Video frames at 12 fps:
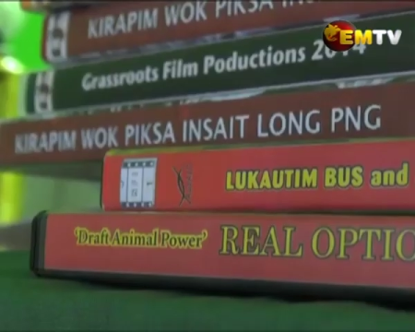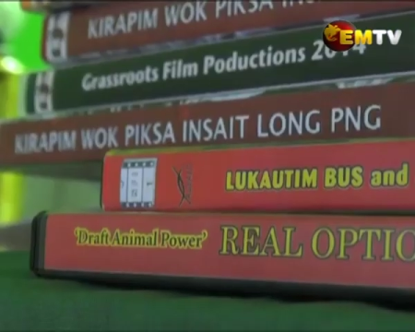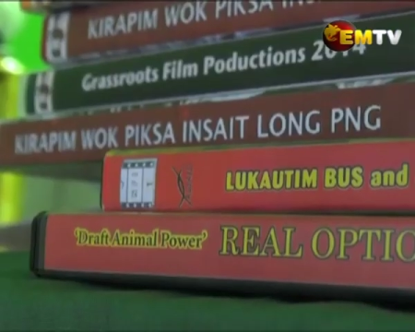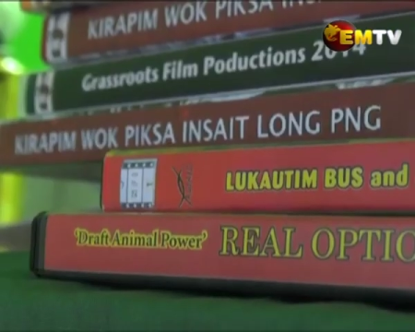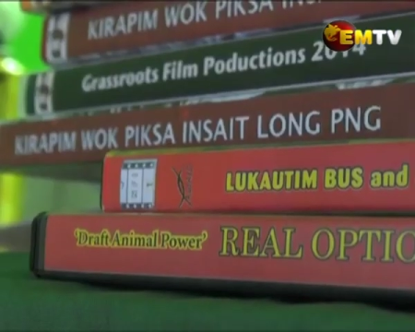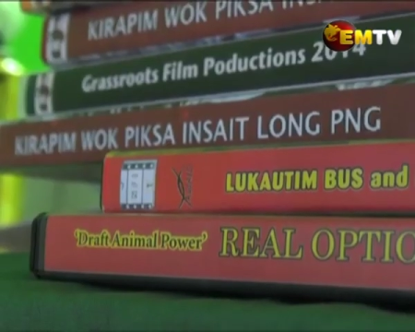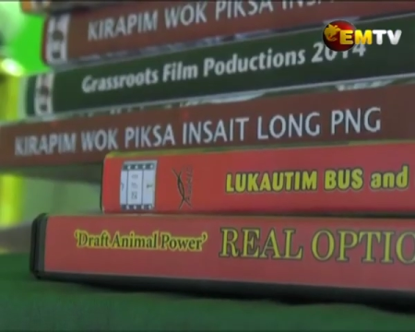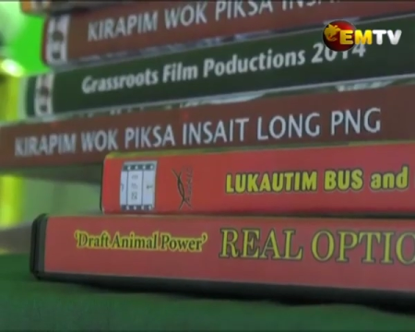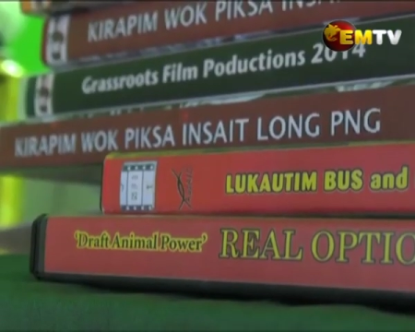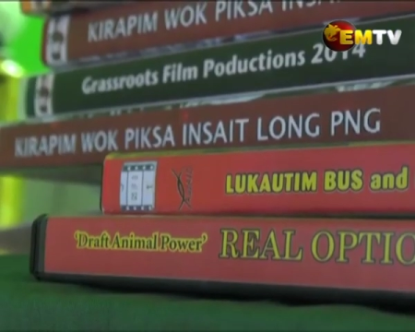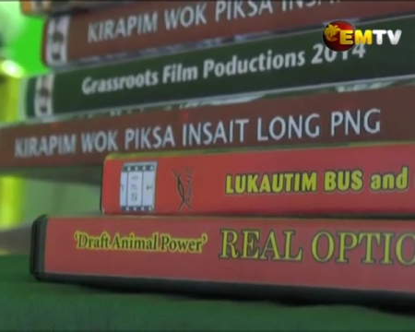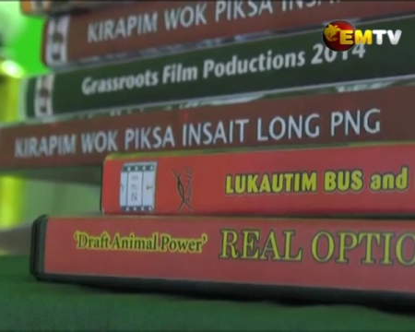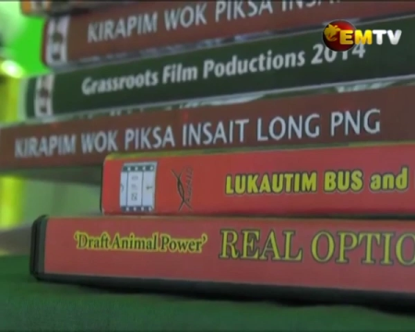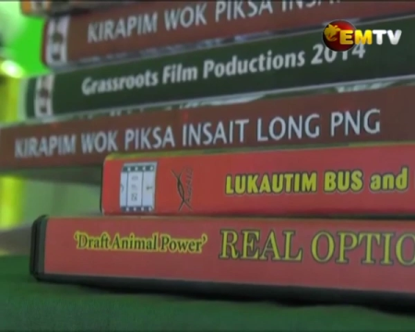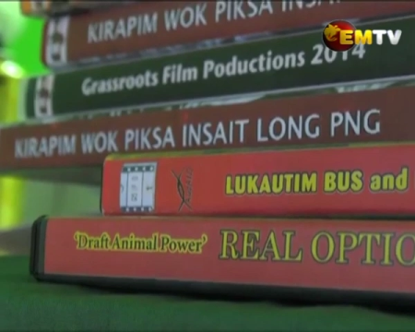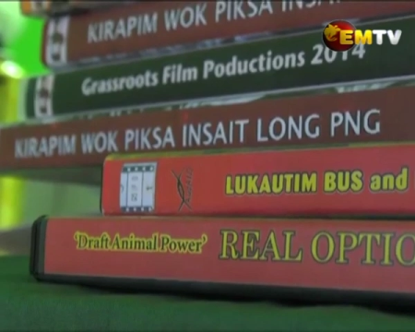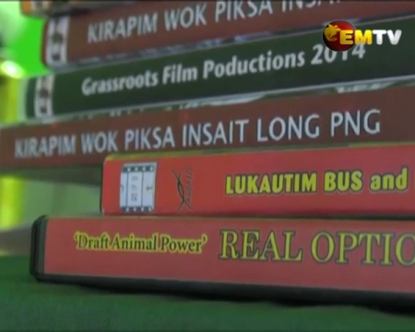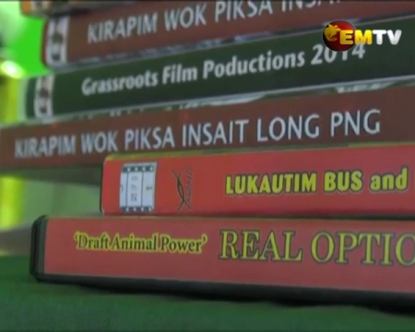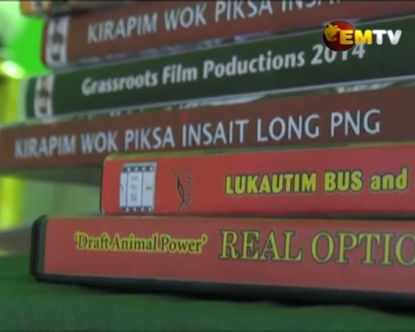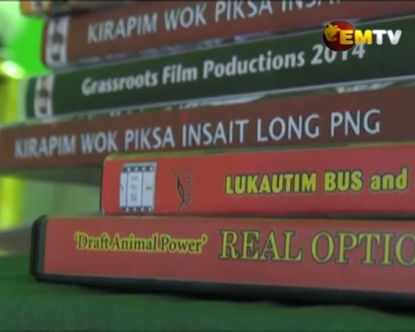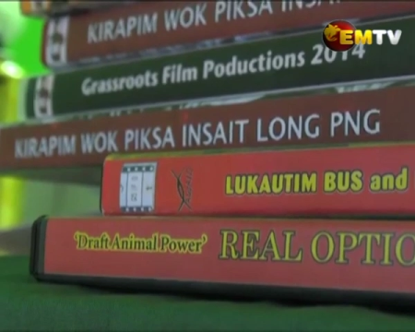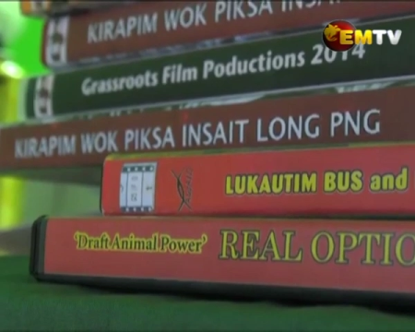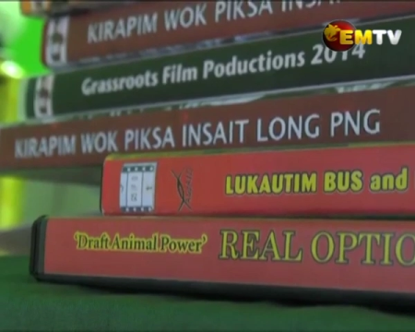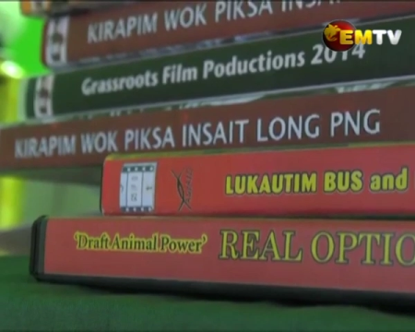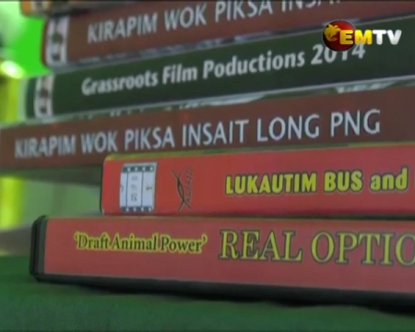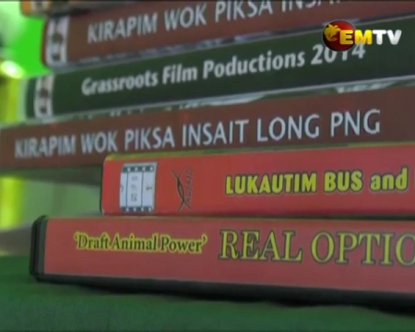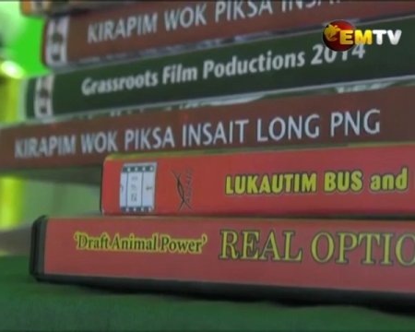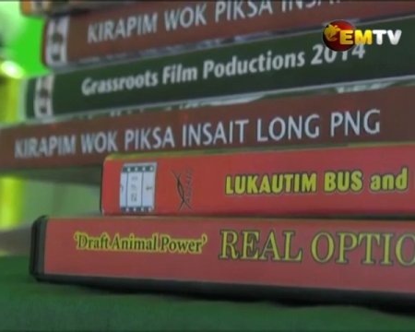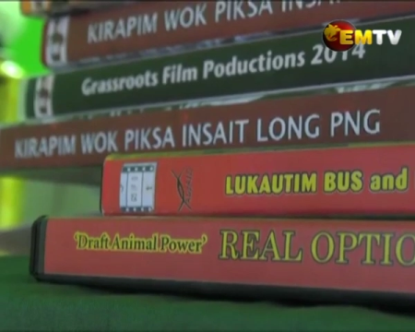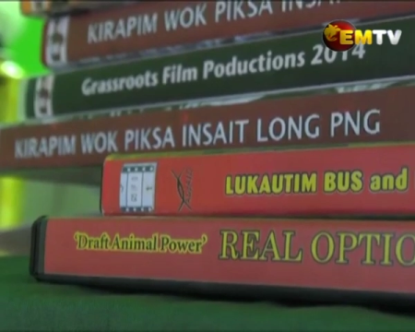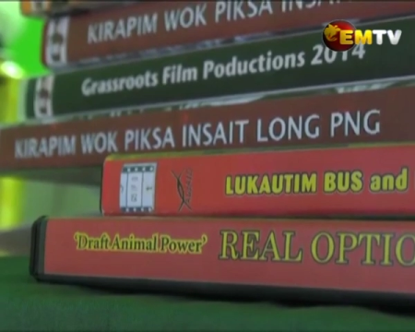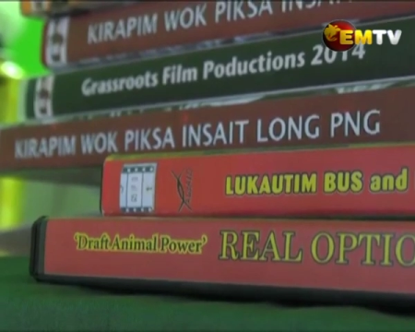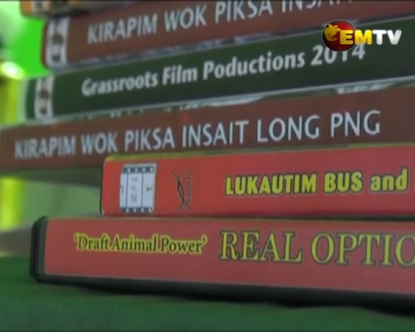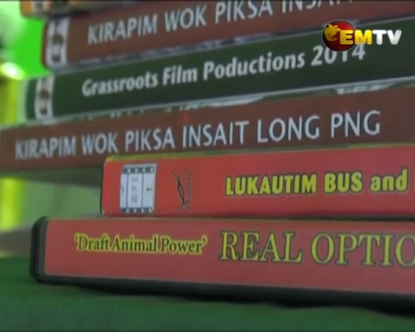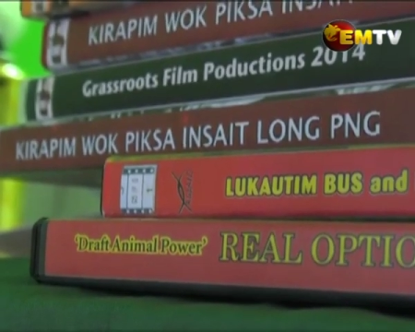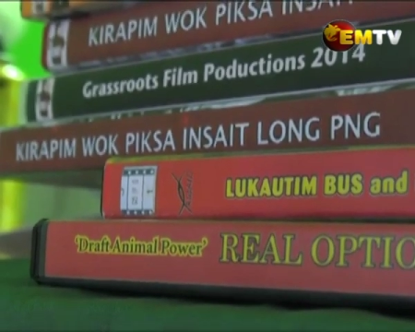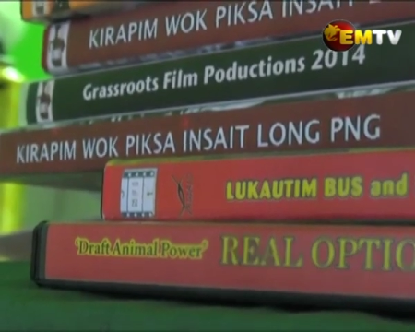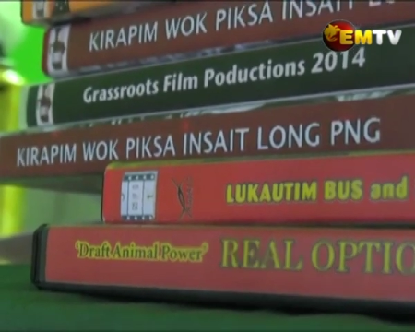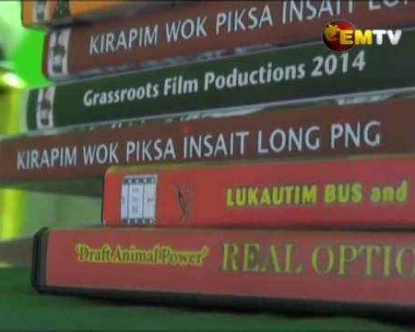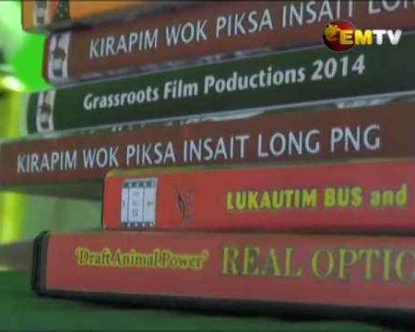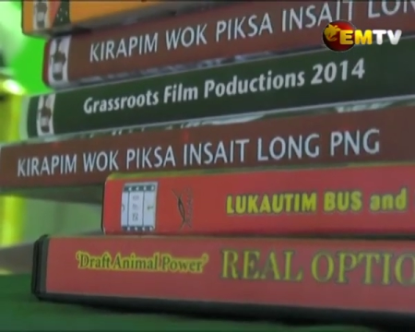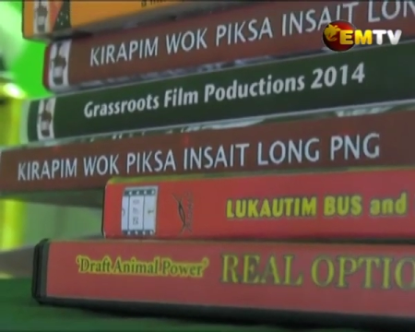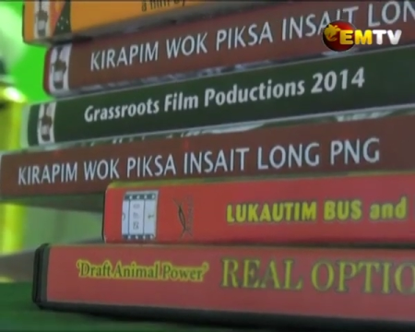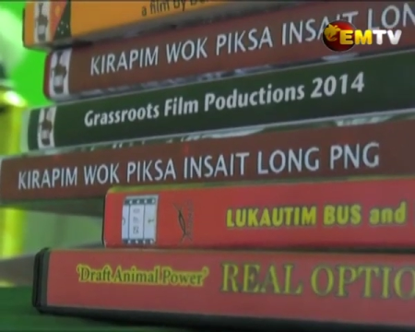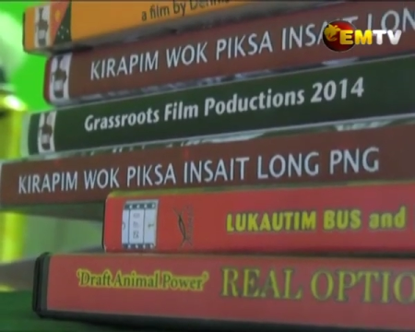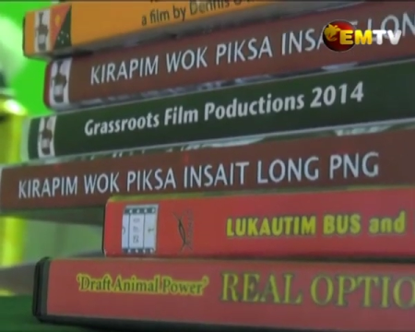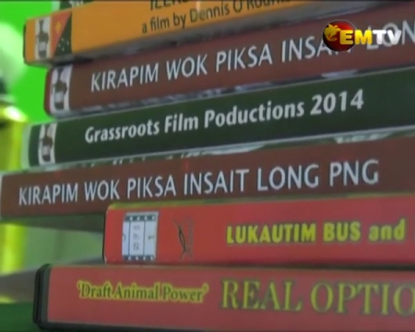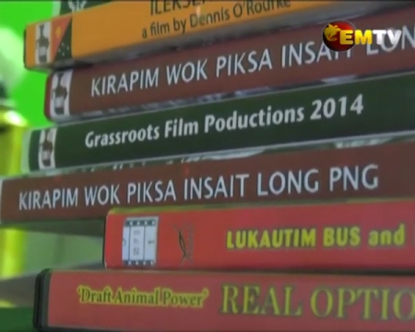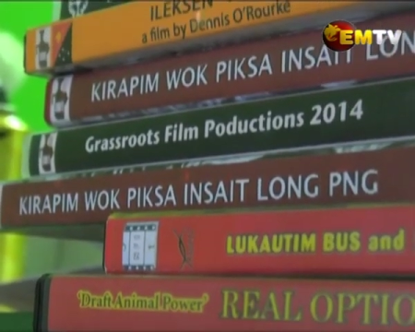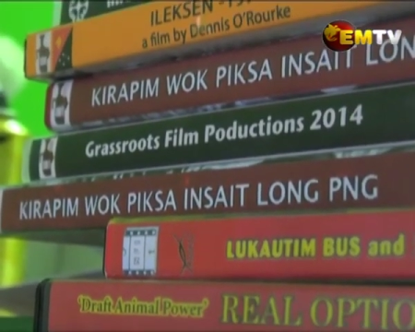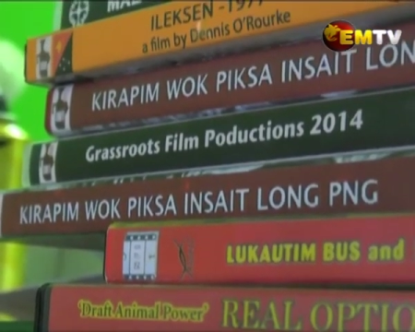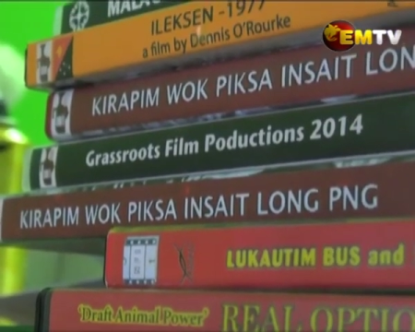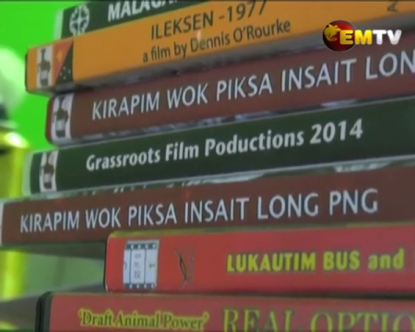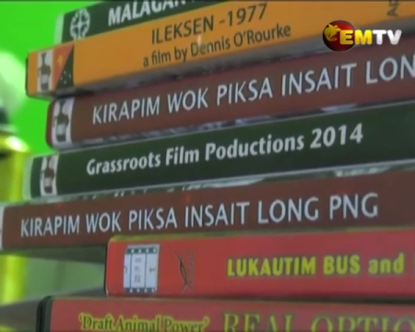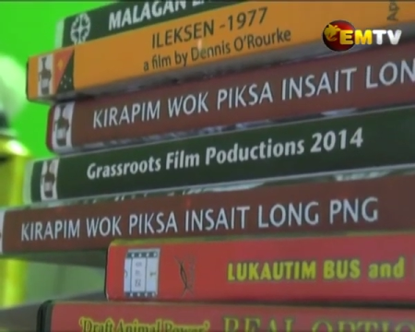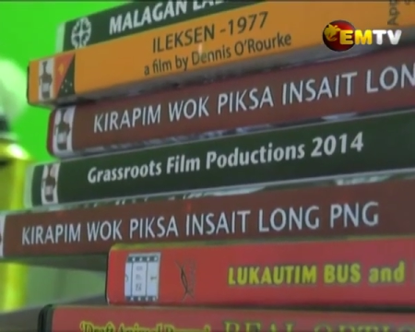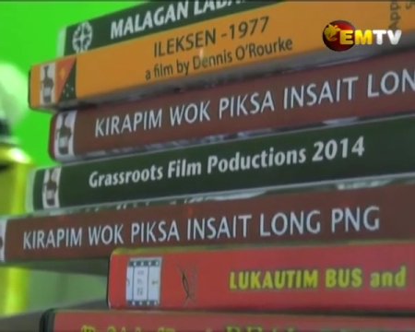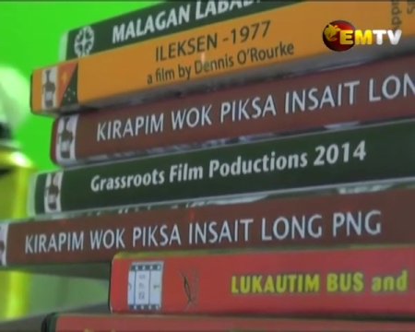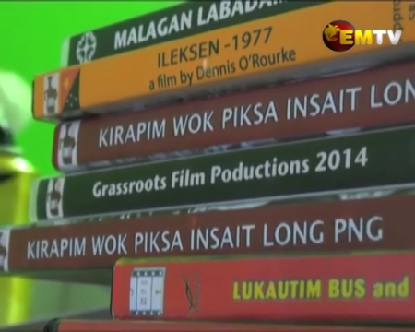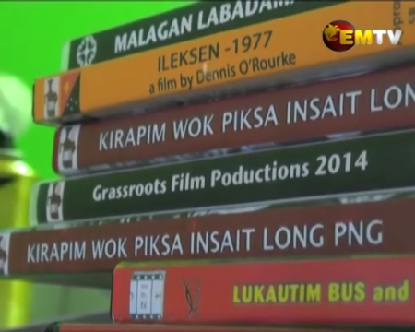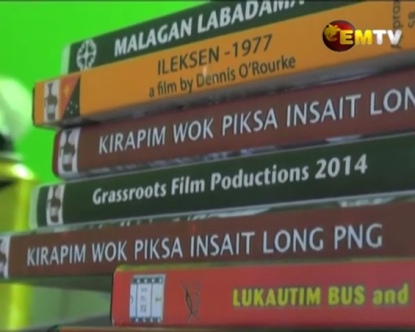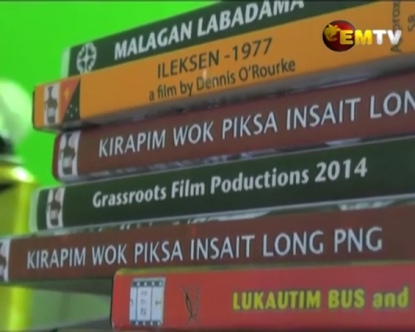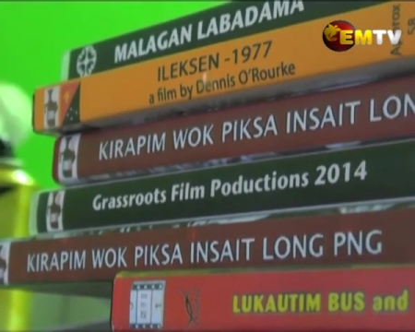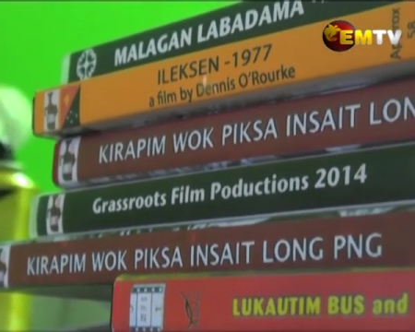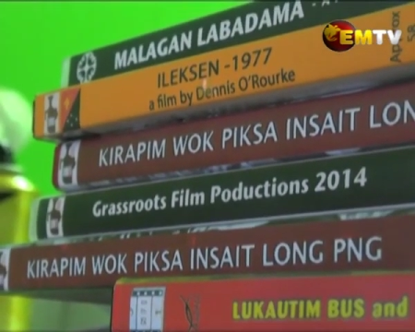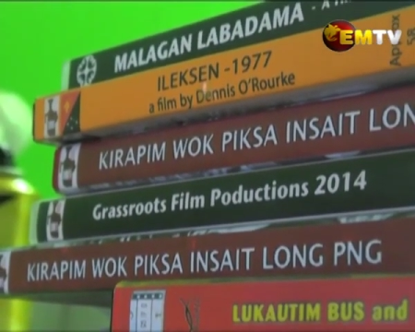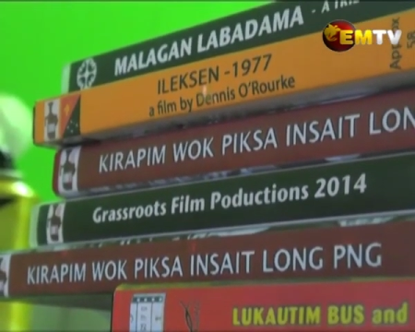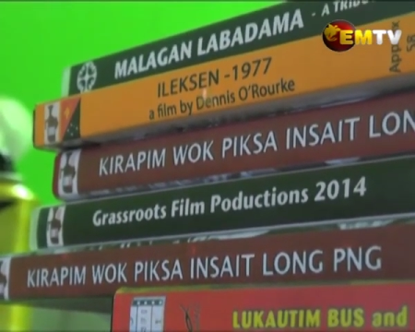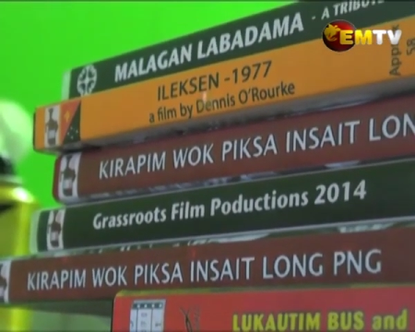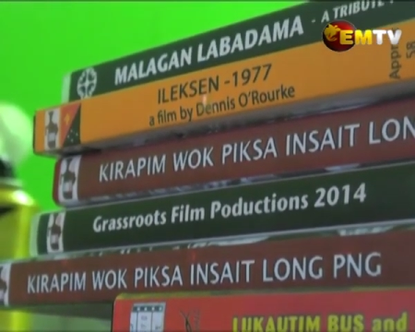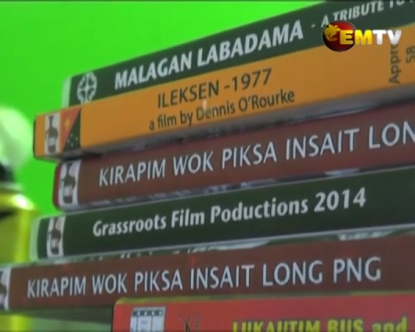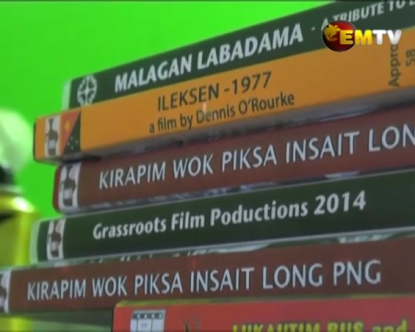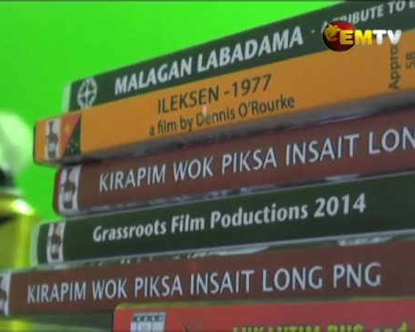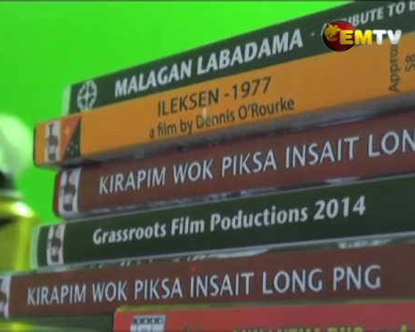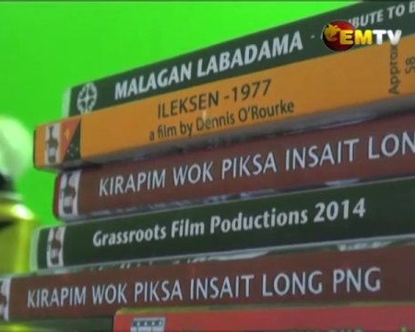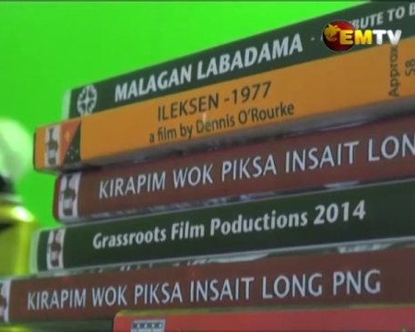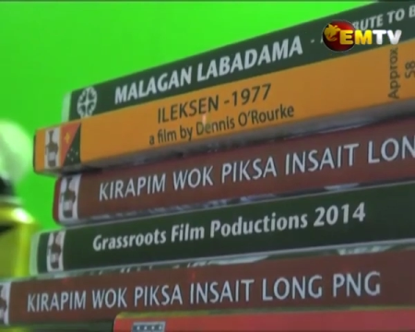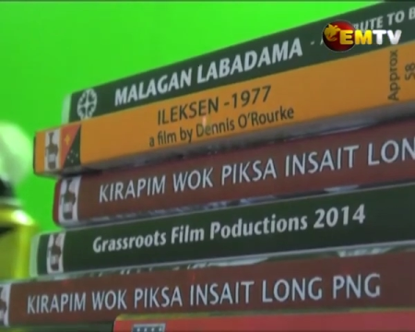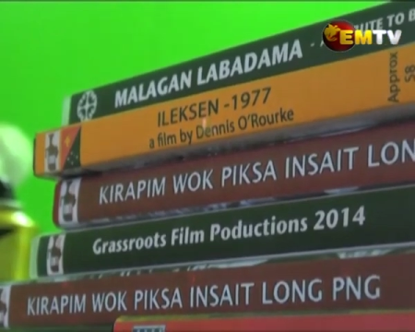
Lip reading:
(no speaker visible)